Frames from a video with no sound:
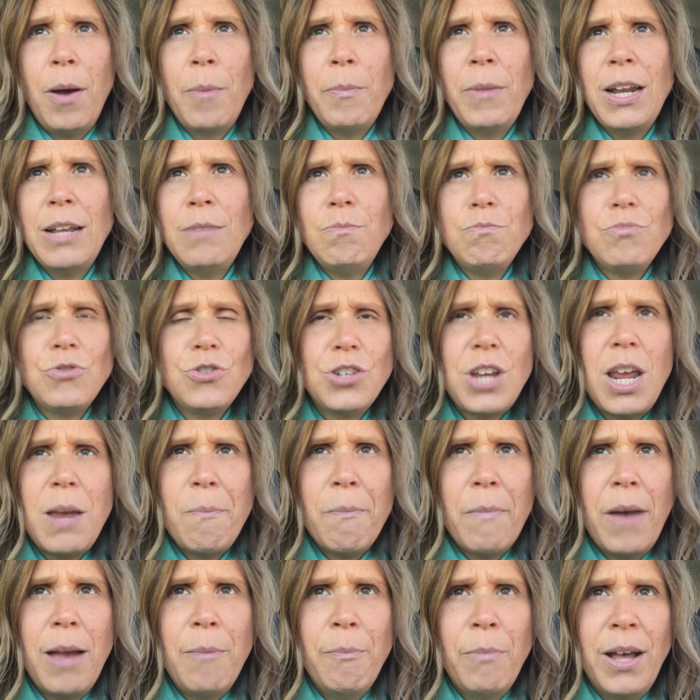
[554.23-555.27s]
I'm going to
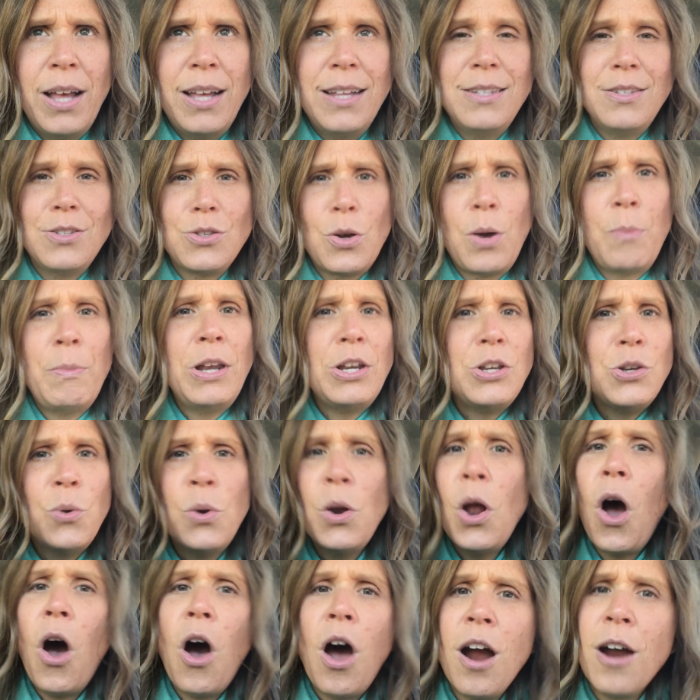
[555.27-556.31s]
shape my buns, or I'm going to do
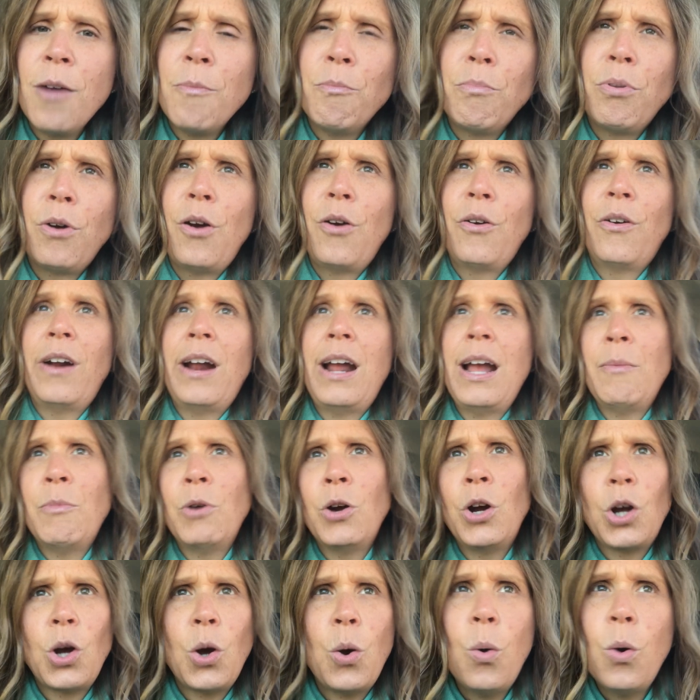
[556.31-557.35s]
an arm program
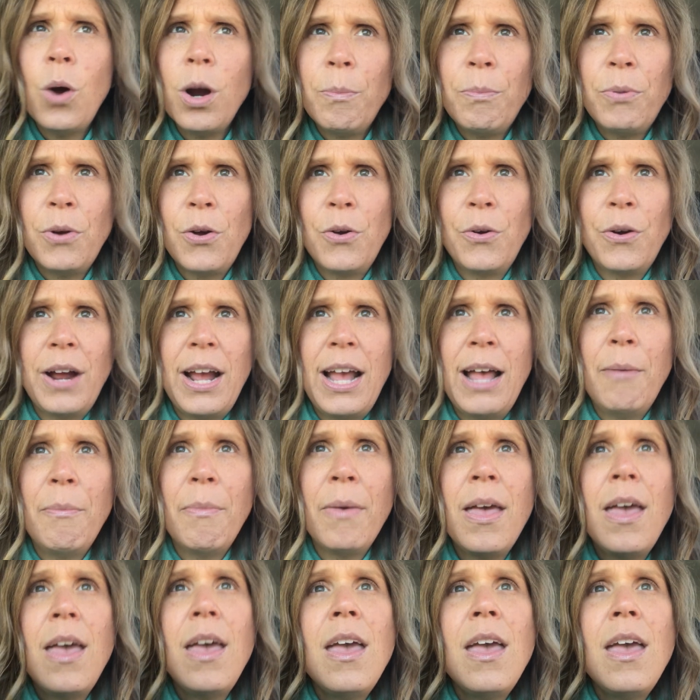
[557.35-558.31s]
or a core program.